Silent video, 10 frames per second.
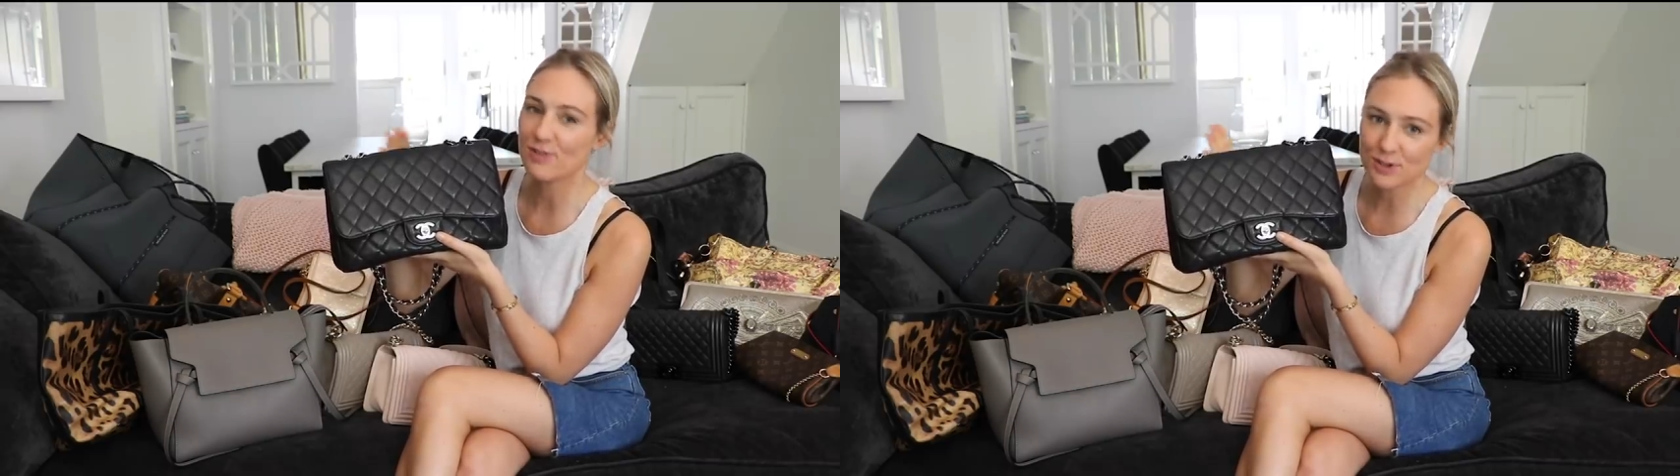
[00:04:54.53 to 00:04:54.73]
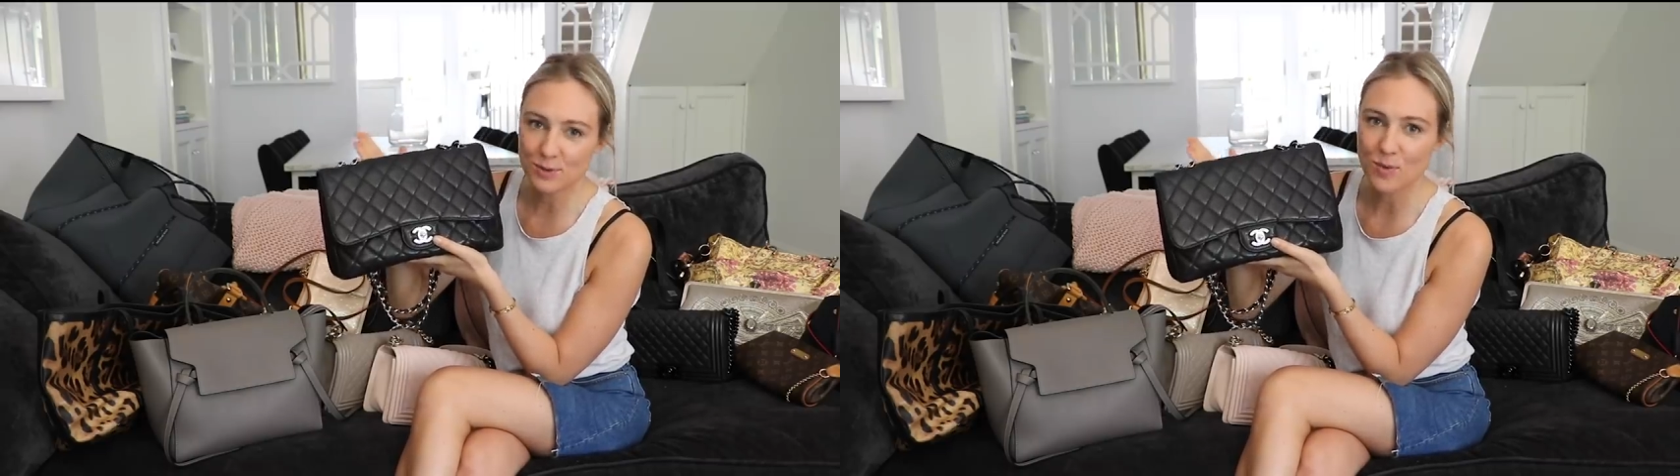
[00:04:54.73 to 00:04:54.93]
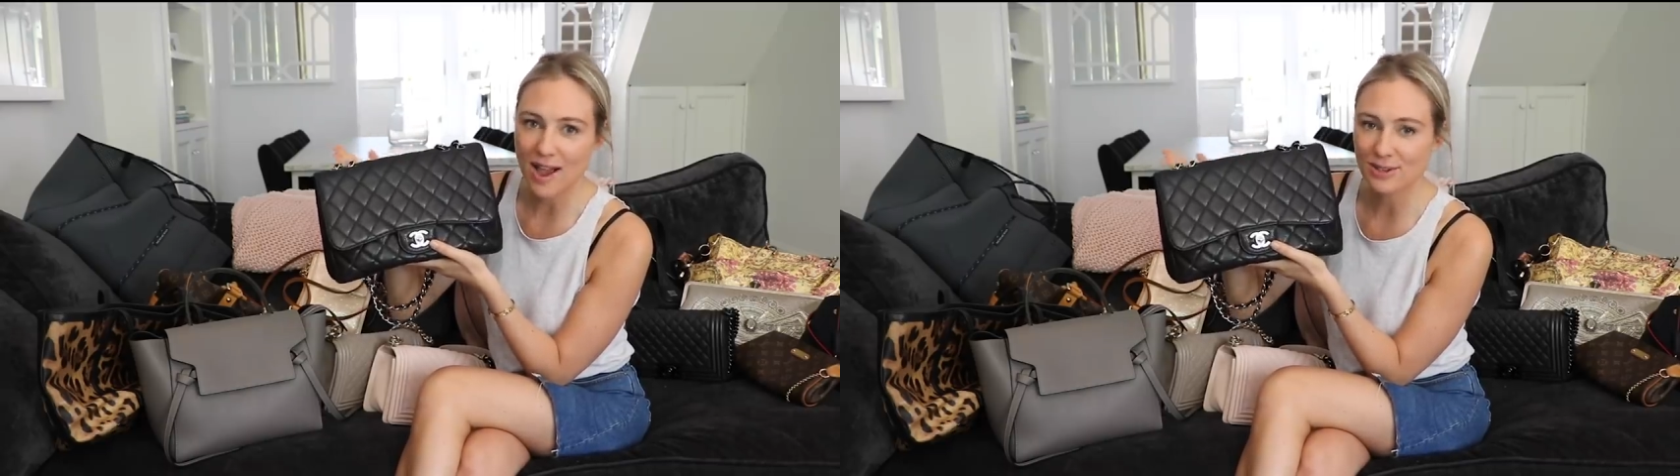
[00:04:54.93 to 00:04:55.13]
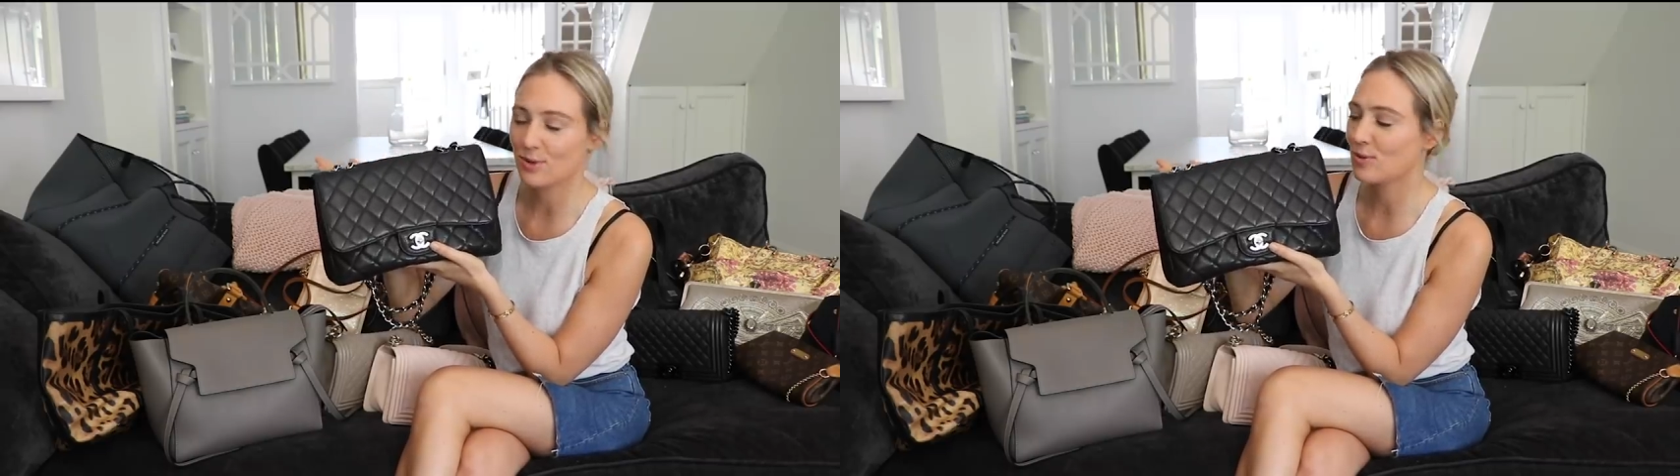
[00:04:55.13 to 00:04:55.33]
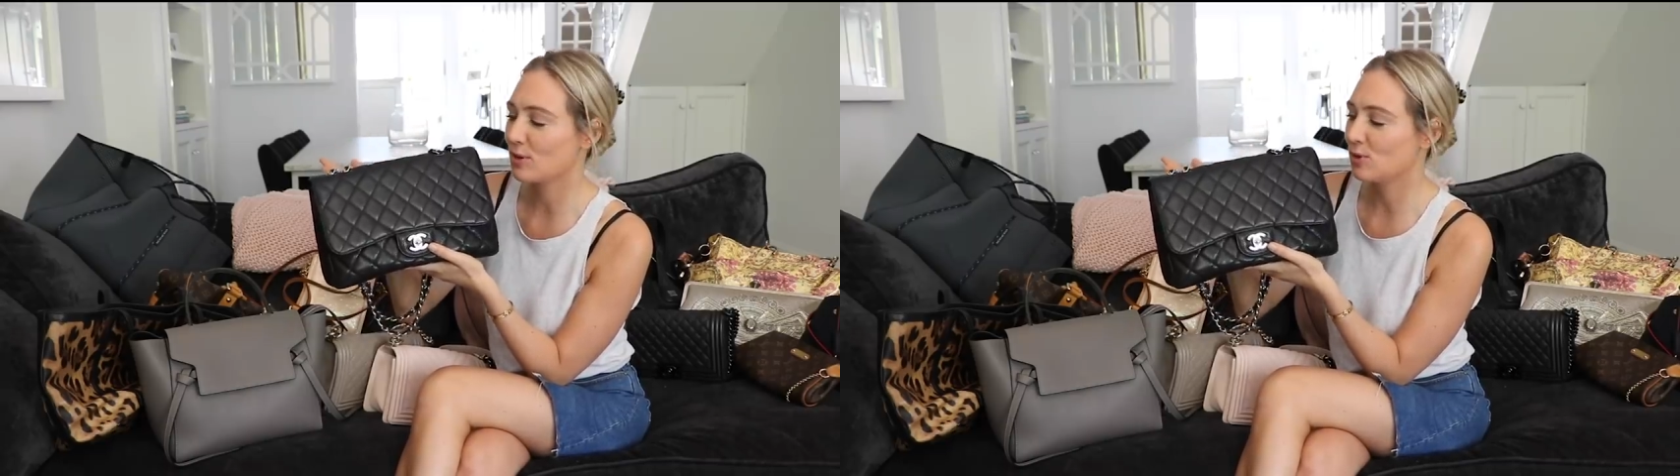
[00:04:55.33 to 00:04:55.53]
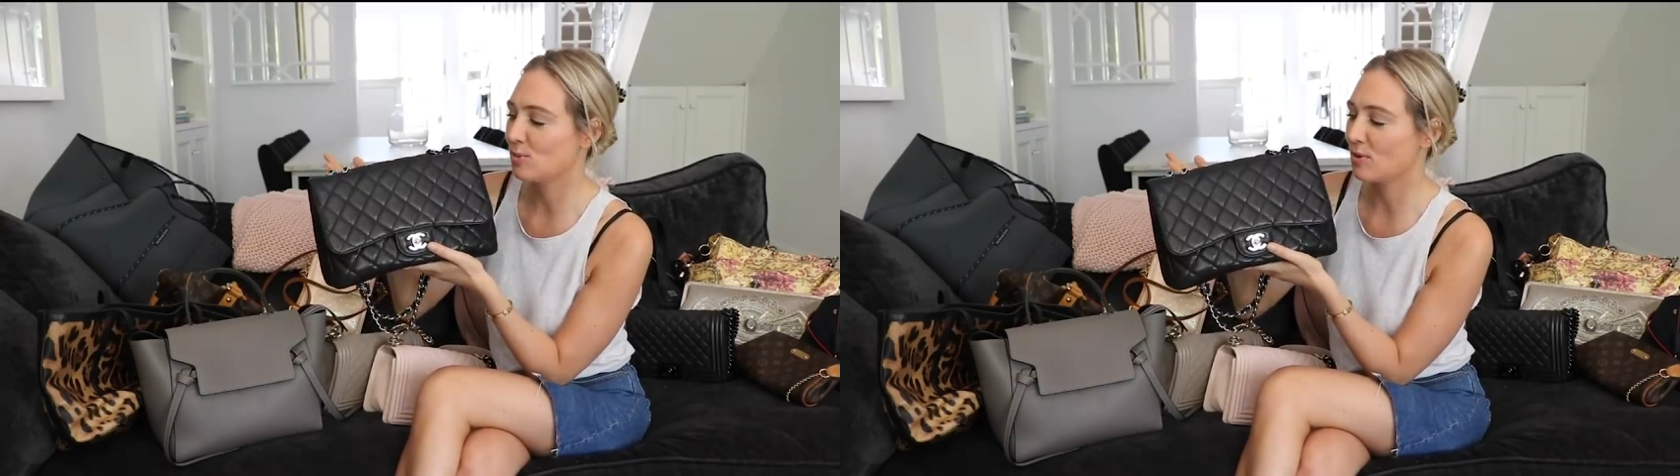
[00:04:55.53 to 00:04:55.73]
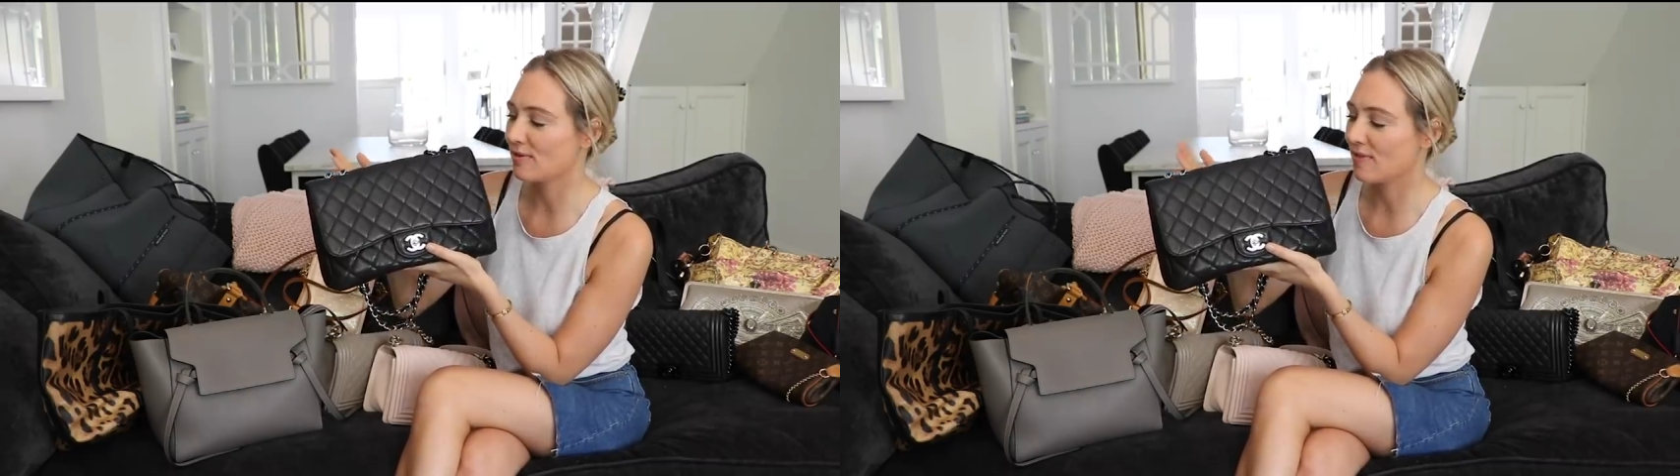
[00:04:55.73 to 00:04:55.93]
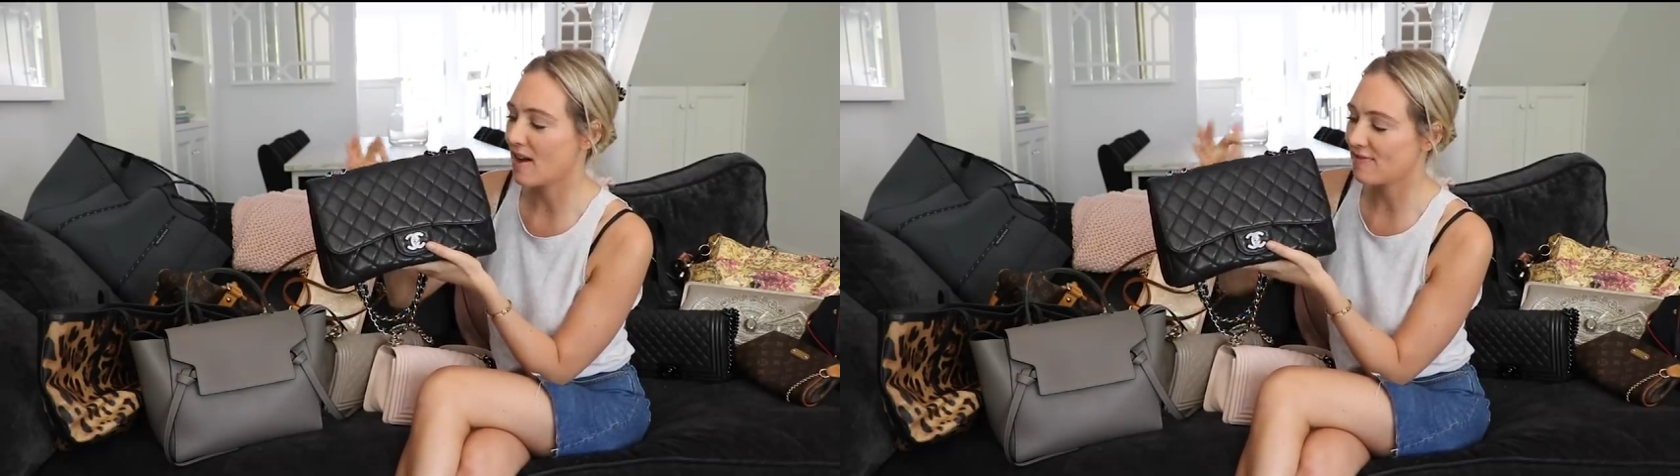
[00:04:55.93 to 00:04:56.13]
which is why it's called a
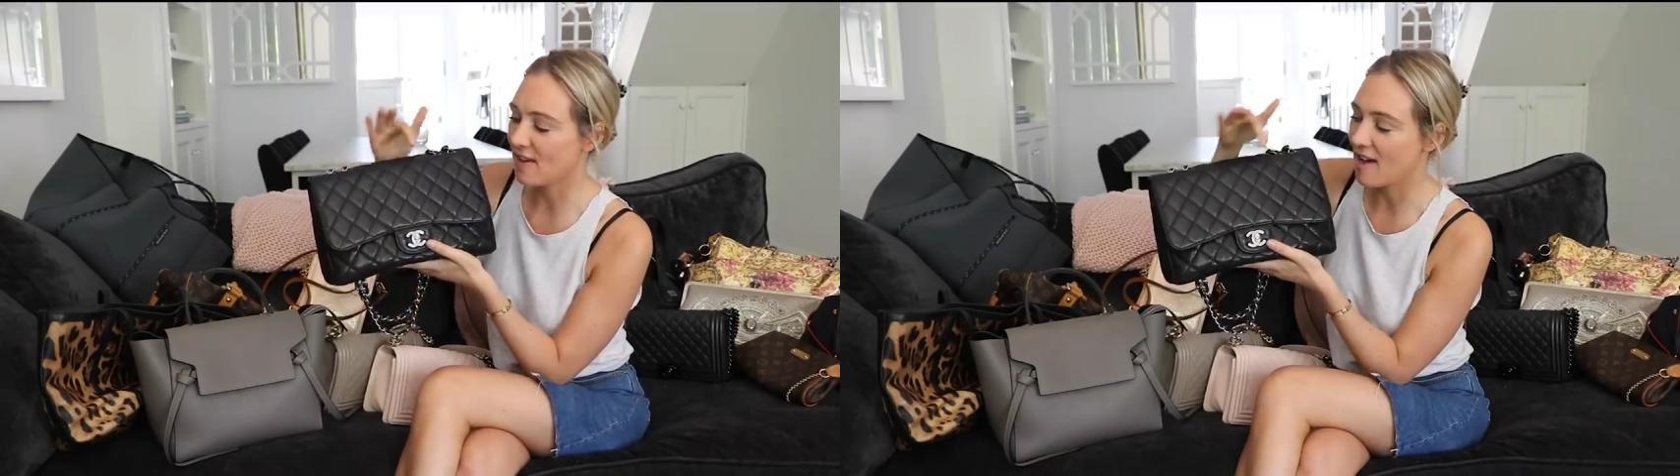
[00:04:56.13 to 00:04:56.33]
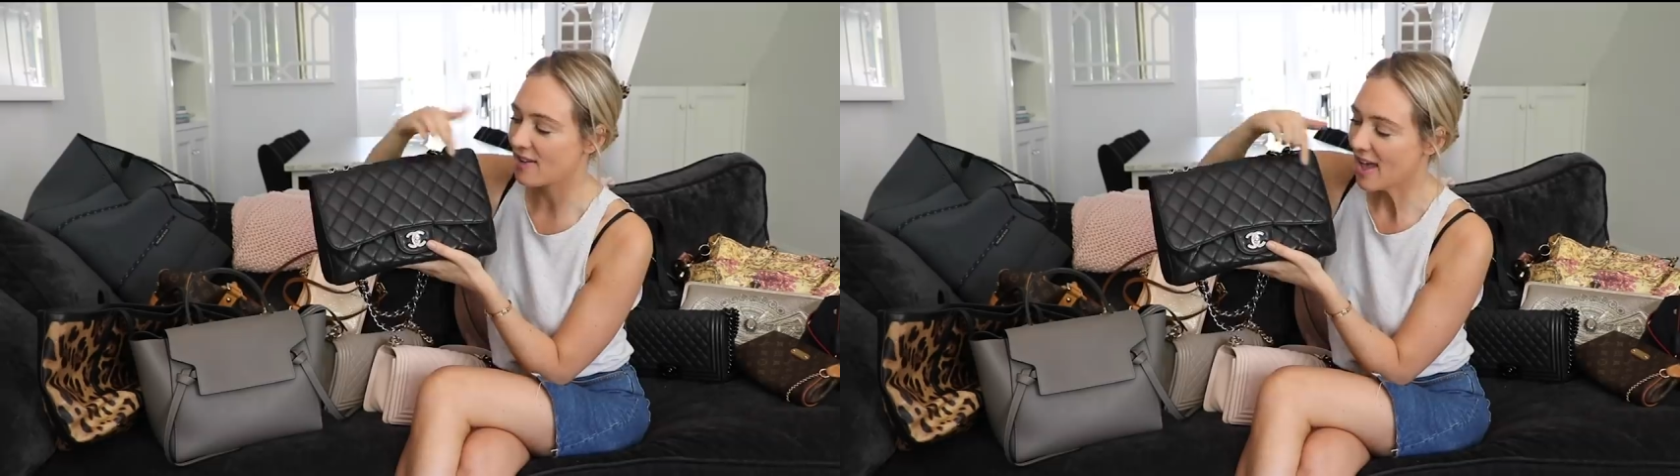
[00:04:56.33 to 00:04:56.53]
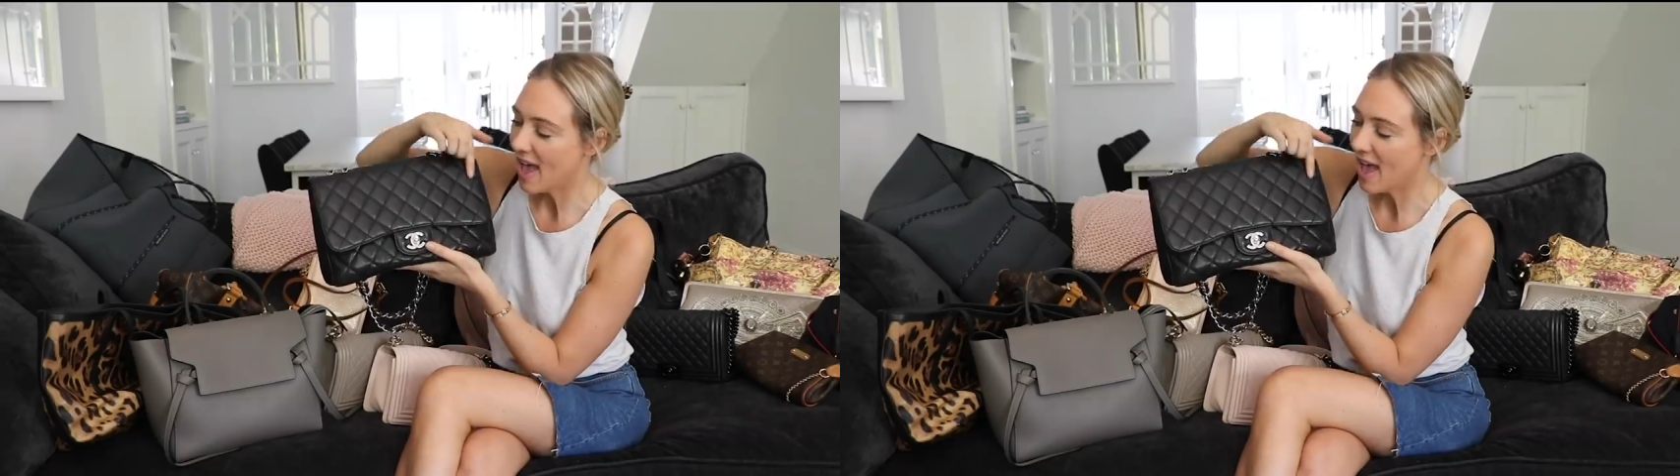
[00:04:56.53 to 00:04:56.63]
2.55